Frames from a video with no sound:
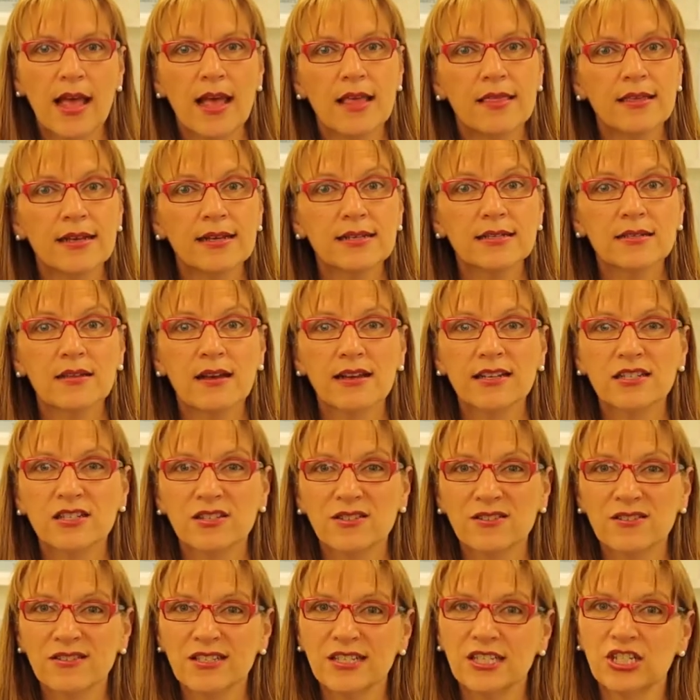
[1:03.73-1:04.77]
Things like
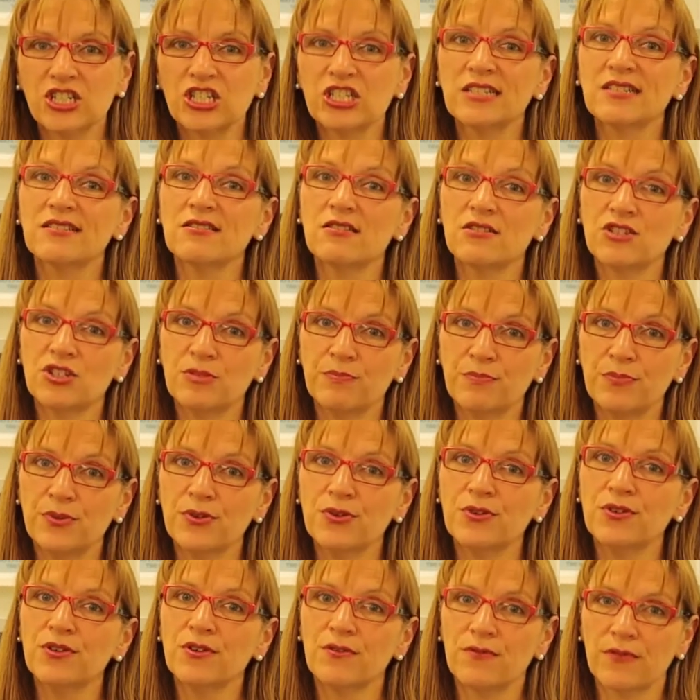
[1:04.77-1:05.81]
sausages lodge
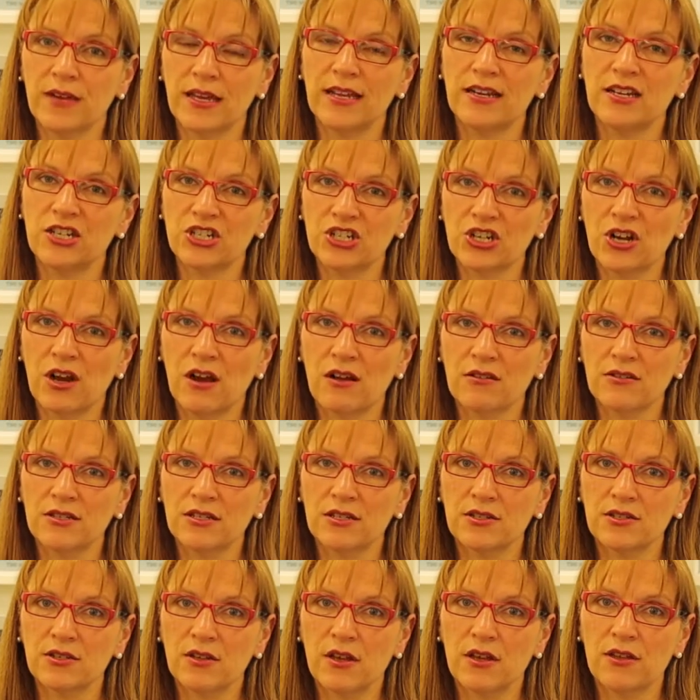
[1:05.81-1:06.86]
beautifully in a
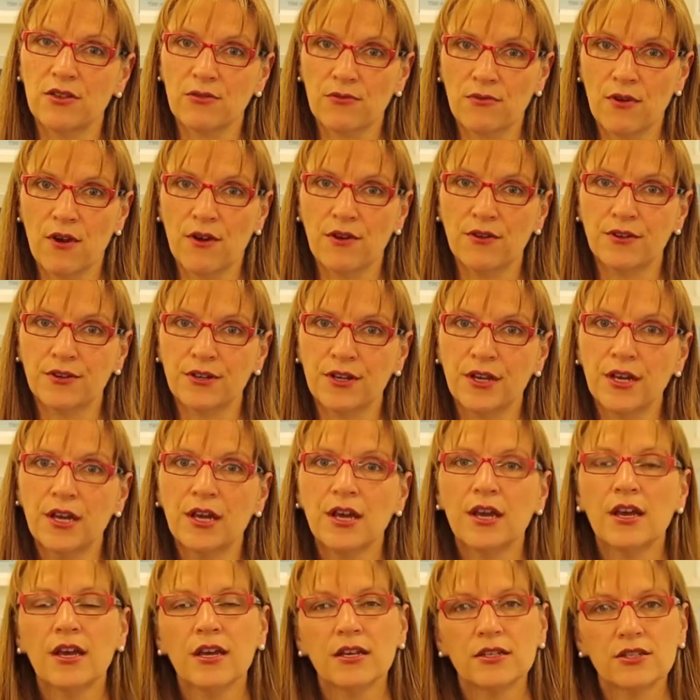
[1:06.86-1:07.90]
child's throat,
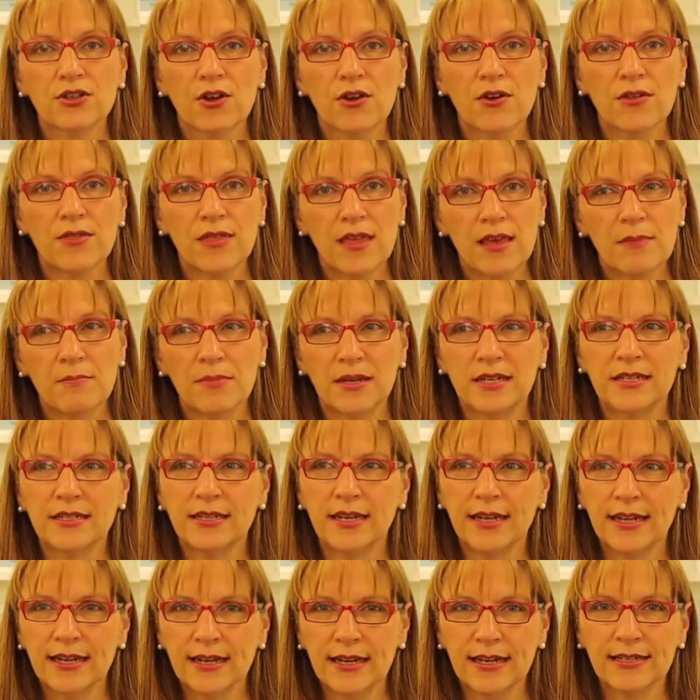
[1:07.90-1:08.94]
so they're
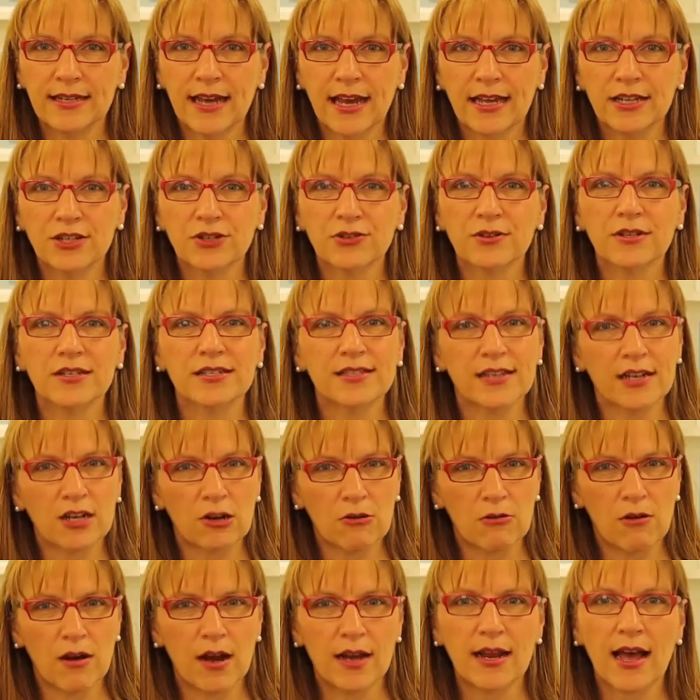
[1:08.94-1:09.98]
particularly dangerous and
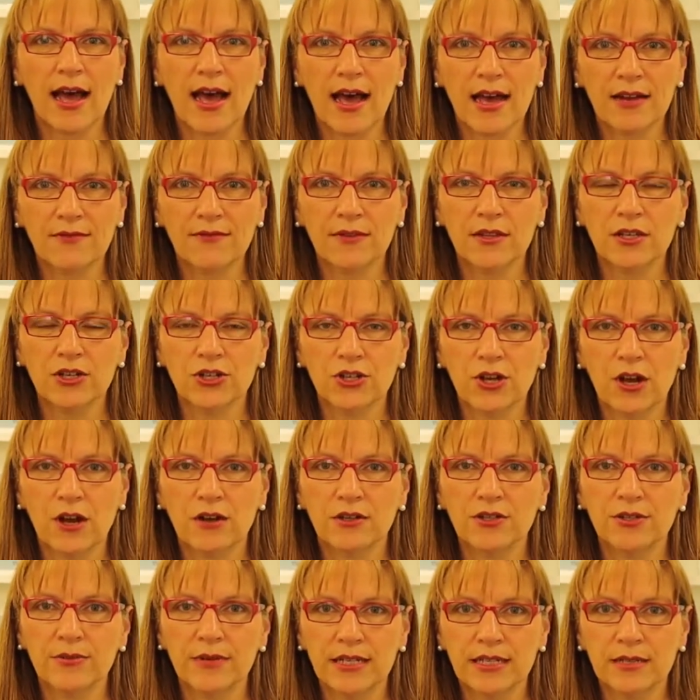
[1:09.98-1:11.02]
quite hard for the
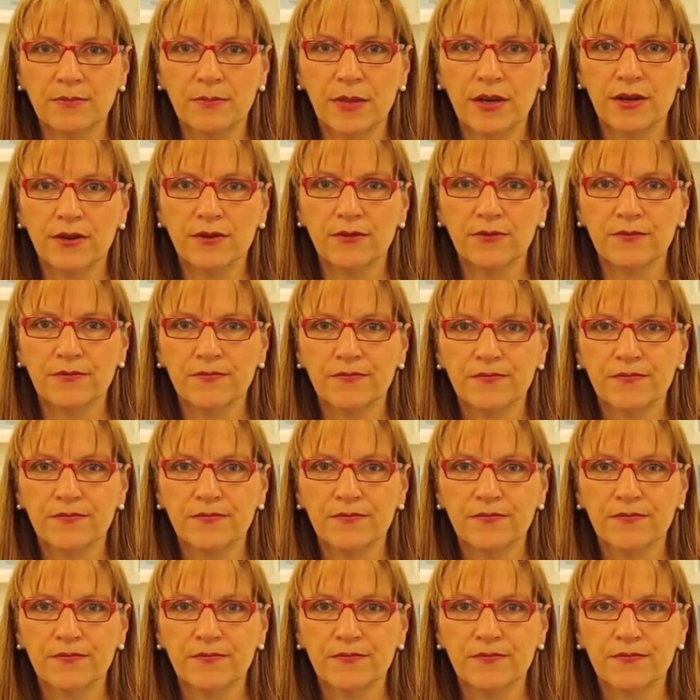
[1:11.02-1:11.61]
child to expel.